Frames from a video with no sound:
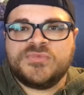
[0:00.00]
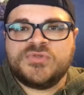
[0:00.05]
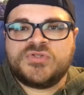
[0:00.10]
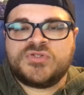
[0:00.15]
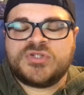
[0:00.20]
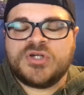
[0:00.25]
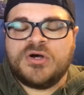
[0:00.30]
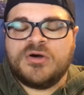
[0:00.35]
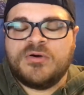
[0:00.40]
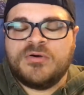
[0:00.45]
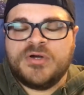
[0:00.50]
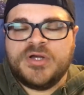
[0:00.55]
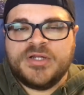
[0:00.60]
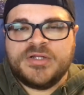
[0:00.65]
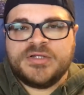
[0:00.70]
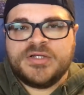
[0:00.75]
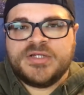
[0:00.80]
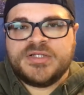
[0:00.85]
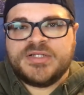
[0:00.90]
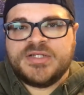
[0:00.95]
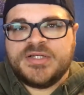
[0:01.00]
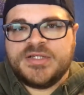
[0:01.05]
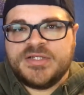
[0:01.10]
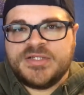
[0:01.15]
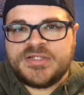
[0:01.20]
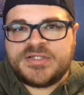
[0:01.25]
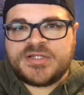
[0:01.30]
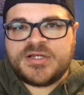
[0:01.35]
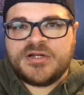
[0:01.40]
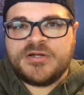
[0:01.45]
So
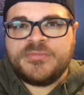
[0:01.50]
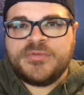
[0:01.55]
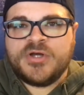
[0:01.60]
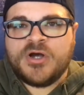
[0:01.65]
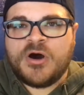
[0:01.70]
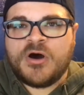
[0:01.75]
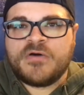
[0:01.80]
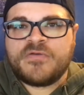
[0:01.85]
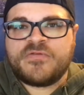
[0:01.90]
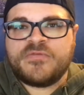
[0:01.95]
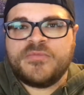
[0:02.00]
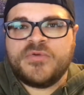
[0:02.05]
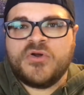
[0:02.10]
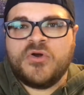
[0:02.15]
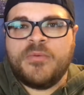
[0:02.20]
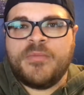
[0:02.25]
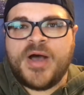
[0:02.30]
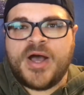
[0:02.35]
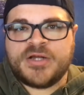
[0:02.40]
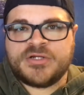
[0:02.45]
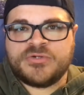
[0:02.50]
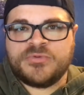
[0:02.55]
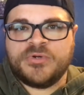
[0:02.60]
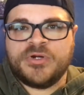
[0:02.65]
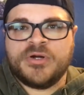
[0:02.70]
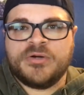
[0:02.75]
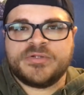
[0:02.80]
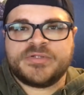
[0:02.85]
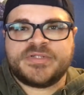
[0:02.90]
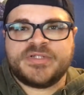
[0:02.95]
it's going to be hard for me to imagine we
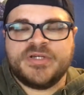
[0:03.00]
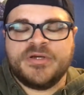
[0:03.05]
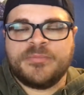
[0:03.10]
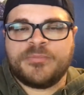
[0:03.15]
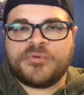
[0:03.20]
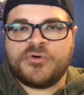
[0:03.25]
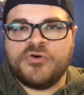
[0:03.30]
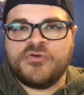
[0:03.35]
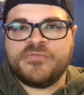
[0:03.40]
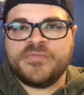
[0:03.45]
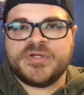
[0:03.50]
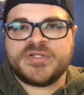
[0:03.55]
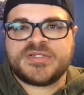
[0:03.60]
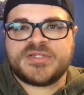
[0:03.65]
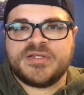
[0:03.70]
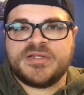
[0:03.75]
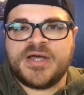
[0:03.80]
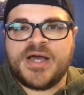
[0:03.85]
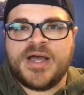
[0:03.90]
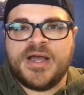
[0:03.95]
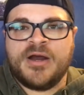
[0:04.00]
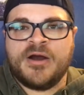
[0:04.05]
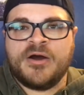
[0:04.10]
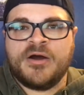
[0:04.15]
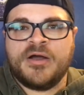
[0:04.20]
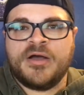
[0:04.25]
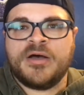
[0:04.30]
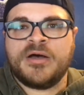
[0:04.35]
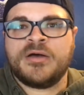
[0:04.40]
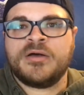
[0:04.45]
don't see improvements in that
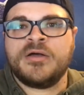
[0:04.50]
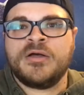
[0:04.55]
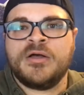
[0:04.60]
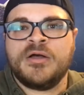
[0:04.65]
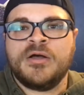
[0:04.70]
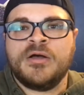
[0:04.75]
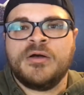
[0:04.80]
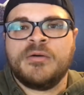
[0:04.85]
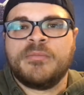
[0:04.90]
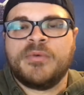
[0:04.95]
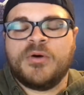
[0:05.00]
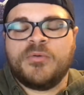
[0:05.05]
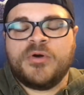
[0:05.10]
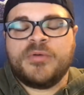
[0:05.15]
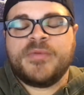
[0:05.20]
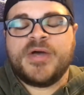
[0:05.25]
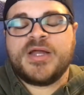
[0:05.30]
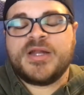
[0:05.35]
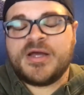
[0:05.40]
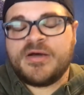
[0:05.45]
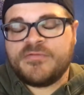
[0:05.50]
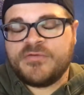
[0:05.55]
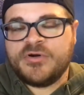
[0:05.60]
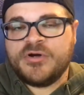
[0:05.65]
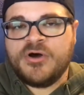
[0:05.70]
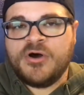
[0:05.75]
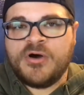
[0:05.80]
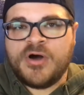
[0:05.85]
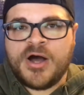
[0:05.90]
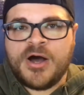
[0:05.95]
area. But we may never
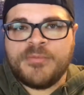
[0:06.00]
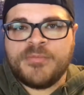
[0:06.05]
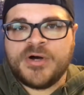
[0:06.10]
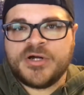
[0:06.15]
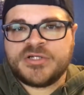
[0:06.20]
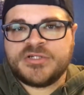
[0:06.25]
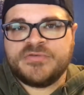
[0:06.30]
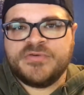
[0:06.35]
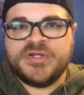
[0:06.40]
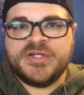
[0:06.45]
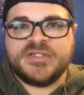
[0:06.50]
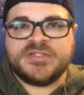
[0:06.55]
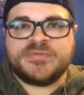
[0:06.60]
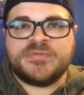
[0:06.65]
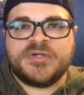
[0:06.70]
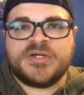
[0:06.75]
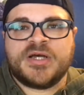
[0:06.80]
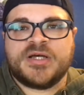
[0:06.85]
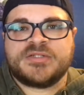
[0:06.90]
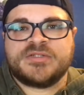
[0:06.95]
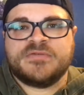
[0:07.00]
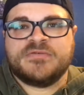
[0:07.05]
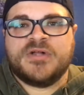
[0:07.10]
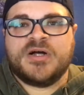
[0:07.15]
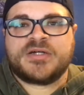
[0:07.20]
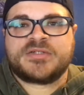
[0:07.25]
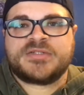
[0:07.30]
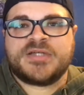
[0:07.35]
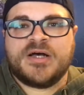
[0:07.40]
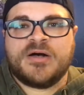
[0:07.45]
know how much of it is because of
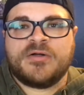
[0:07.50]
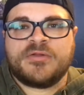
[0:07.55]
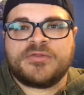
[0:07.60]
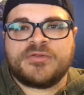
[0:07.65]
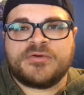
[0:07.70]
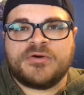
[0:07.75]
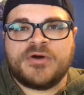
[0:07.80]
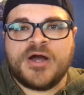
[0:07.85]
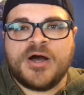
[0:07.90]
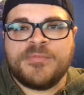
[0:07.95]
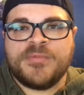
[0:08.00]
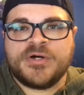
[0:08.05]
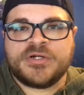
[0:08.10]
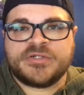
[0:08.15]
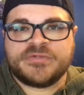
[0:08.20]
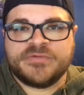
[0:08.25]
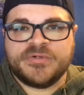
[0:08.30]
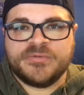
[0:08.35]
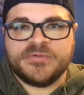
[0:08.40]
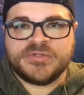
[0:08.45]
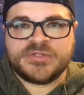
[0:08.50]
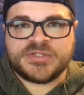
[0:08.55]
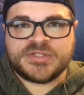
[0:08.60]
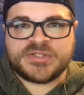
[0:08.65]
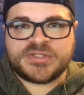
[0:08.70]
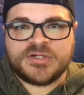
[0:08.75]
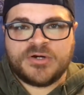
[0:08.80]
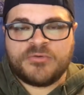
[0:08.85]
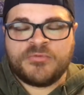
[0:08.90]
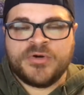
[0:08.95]
Luck's health or how much of it was
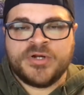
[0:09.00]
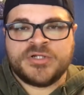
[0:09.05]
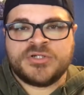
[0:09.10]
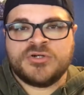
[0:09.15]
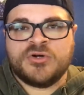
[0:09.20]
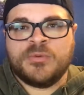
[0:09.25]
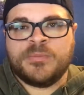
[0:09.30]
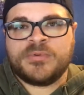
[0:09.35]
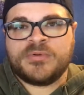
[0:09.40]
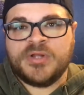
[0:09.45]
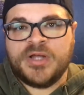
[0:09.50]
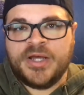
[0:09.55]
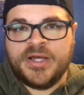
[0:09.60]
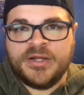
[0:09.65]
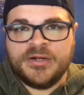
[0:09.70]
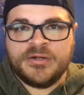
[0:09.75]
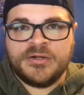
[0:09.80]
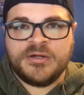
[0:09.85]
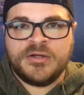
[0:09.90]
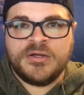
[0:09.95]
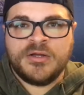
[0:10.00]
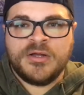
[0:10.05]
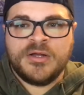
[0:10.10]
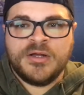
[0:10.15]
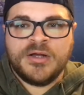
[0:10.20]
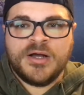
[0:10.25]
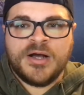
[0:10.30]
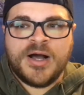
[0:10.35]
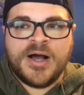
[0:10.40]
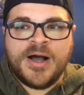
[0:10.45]
just original plan.
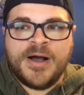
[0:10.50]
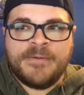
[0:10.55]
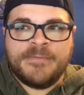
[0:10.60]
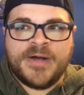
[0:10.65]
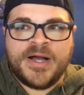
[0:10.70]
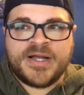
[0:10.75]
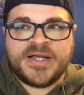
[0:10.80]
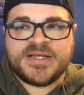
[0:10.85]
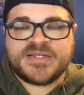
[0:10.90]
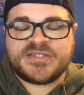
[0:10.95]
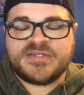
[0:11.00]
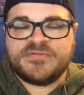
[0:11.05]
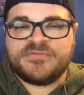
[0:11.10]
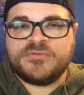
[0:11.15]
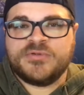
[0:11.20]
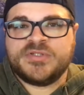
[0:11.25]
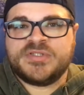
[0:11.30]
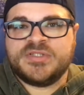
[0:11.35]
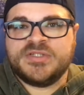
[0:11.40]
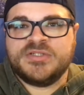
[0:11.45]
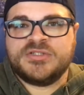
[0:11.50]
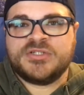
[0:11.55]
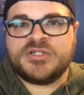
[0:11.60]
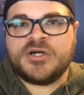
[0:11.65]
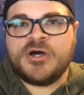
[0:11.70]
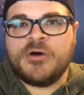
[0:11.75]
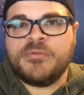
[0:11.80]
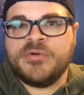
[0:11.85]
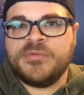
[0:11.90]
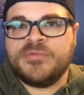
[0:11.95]
I guess if we see
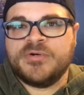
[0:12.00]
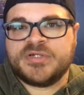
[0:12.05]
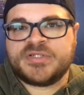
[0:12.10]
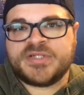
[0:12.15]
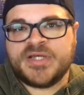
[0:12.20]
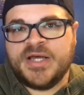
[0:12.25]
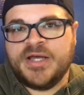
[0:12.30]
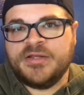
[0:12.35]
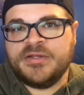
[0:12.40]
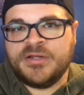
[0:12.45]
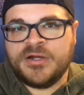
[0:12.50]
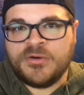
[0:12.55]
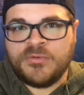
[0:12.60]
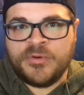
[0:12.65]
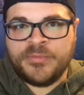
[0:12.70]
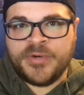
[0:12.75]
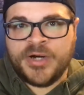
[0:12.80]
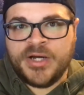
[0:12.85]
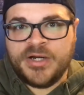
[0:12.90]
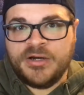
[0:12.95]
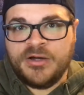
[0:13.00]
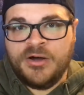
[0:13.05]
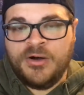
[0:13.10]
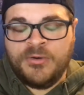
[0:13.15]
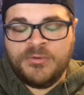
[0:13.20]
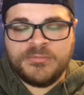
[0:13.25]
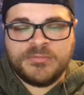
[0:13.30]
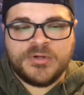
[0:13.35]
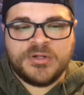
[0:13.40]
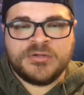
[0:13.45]
Jacoby Brissett in there, we might
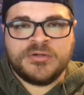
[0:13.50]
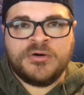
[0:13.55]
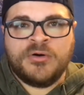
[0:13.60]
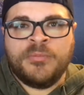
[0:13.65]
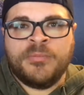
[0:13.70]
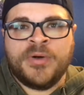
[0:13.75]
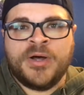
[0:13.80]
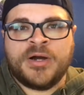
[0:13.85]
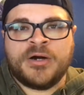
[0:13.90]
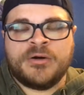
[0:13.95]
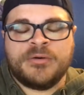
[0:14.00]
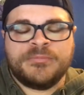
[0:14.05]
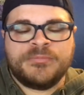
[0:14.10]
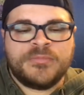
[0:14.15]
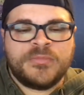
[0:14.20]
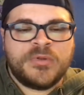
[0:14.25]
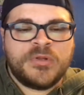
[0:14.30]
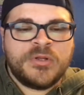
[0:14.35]
know a little better.